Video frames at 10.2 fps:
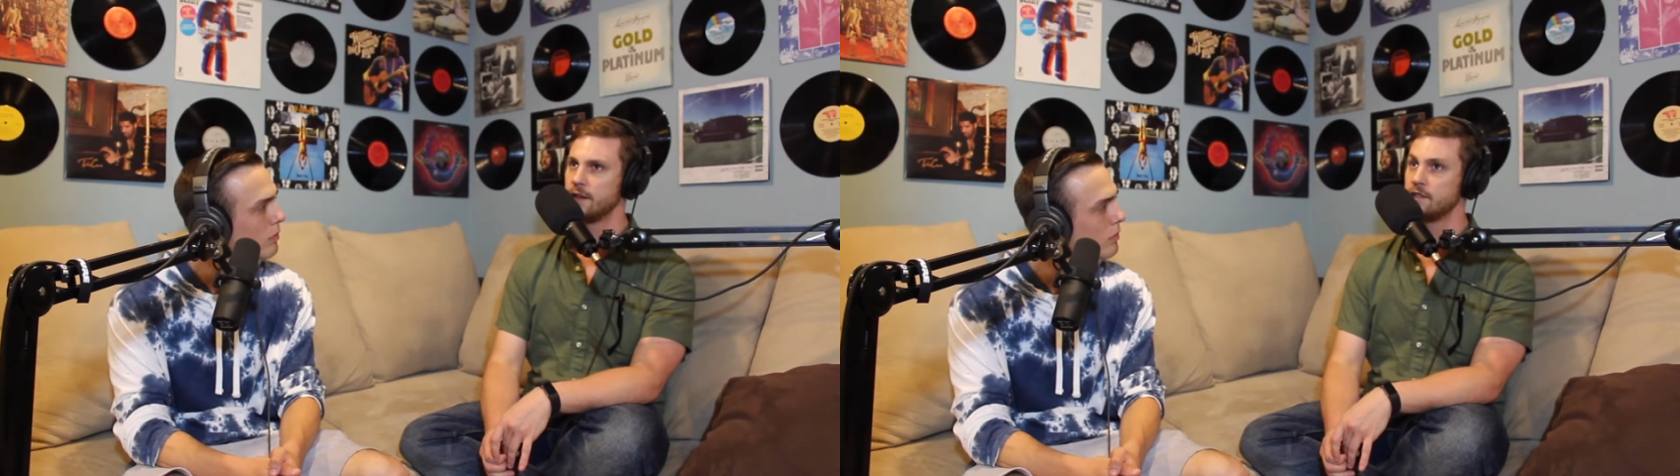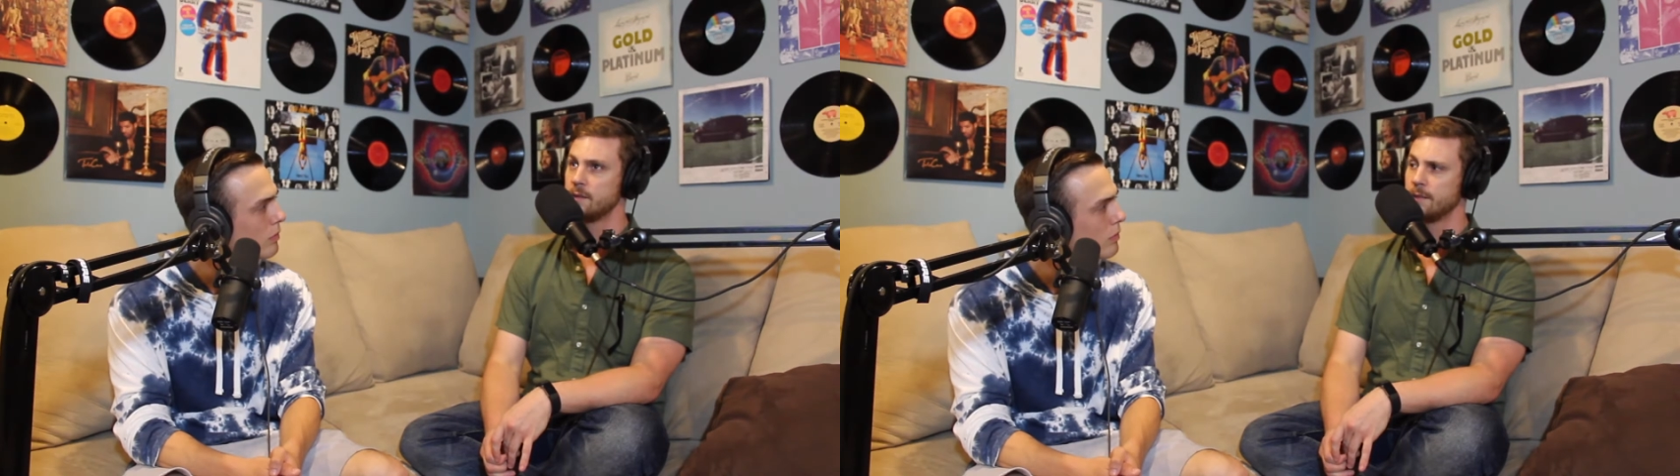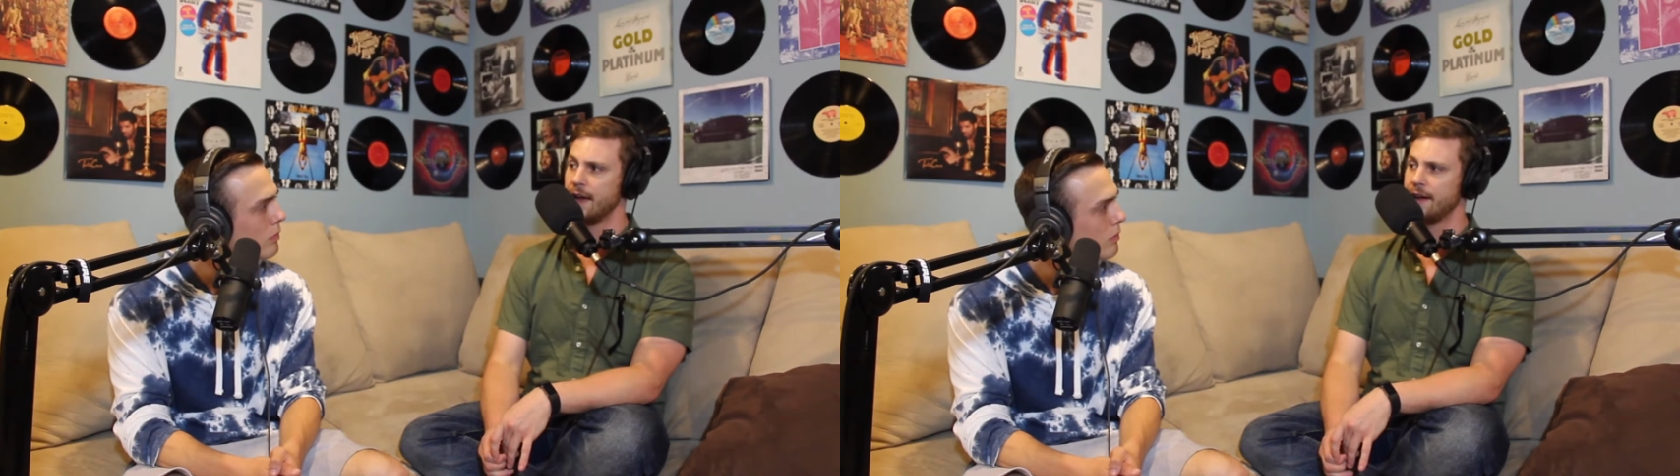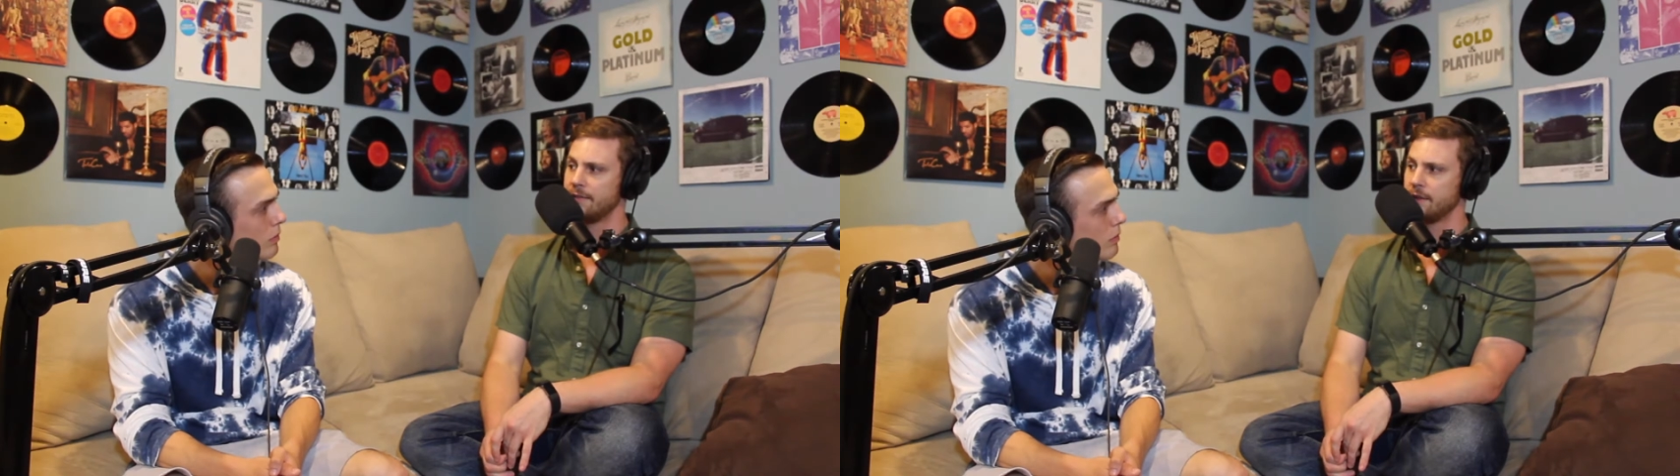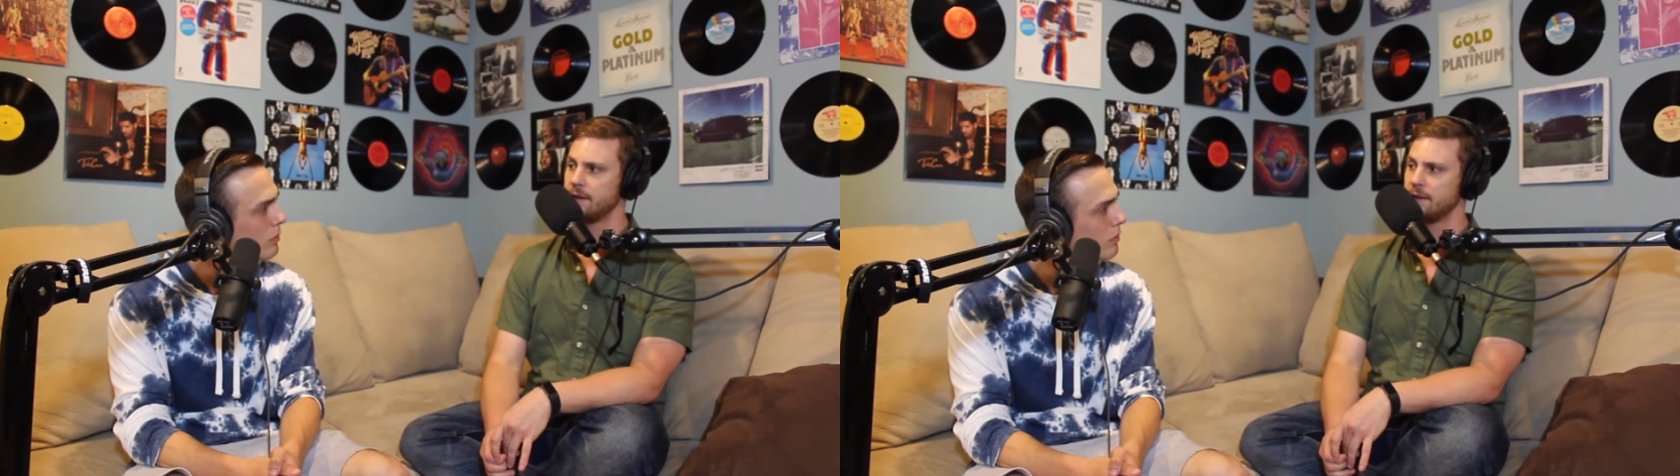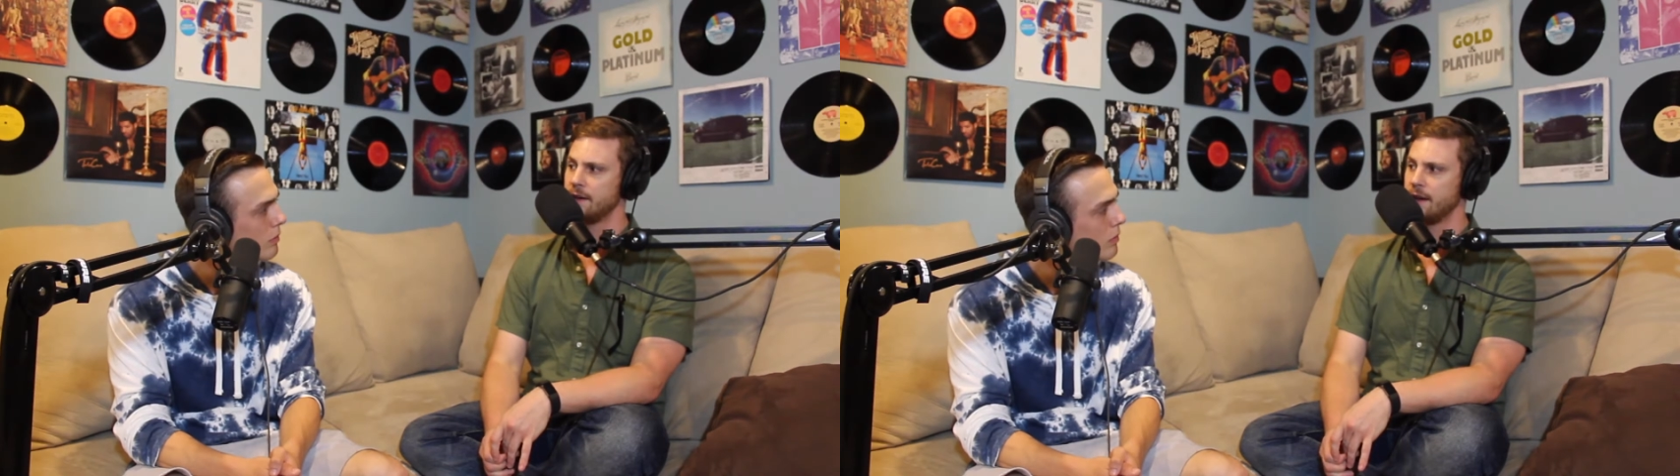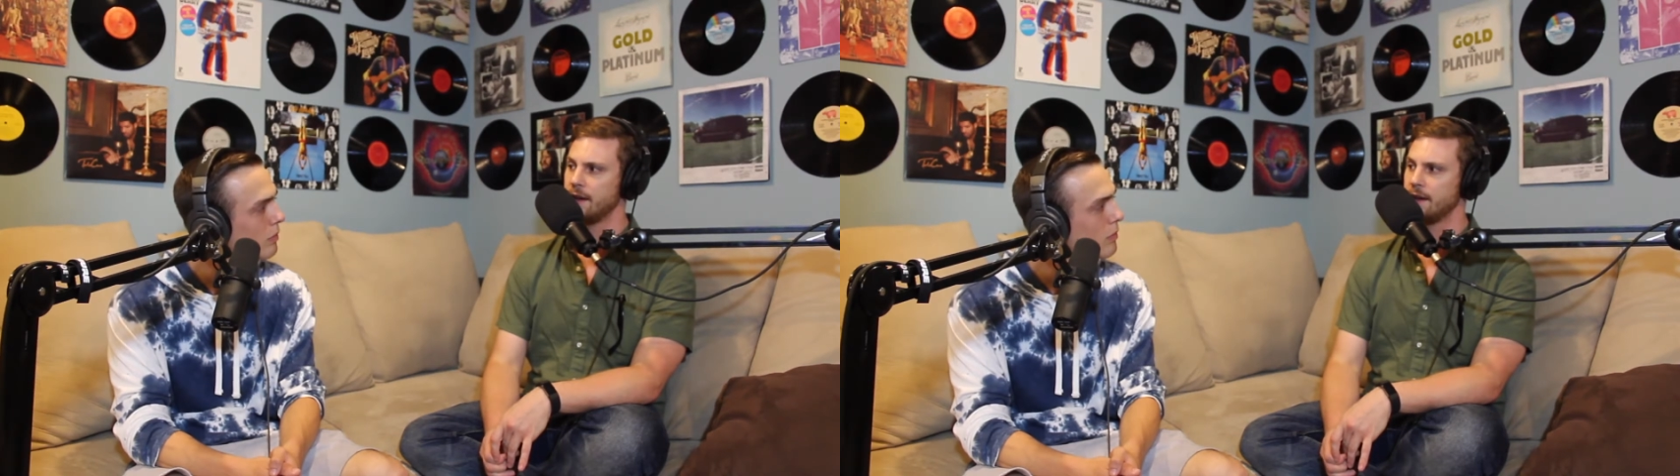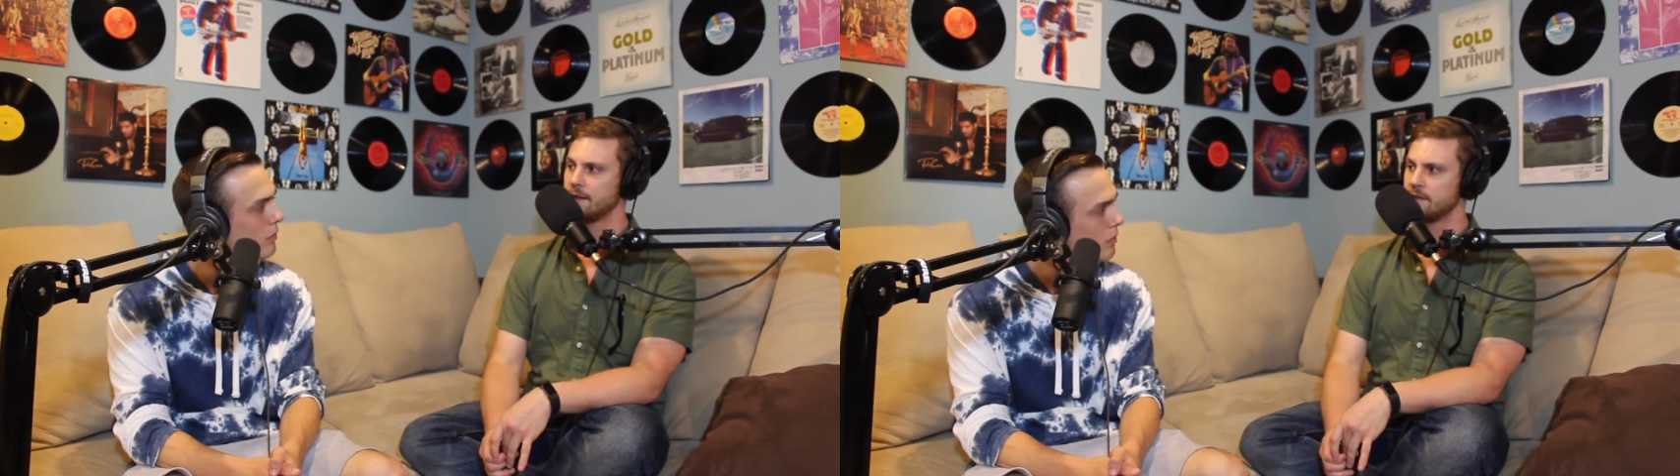by Jim Gaffigan and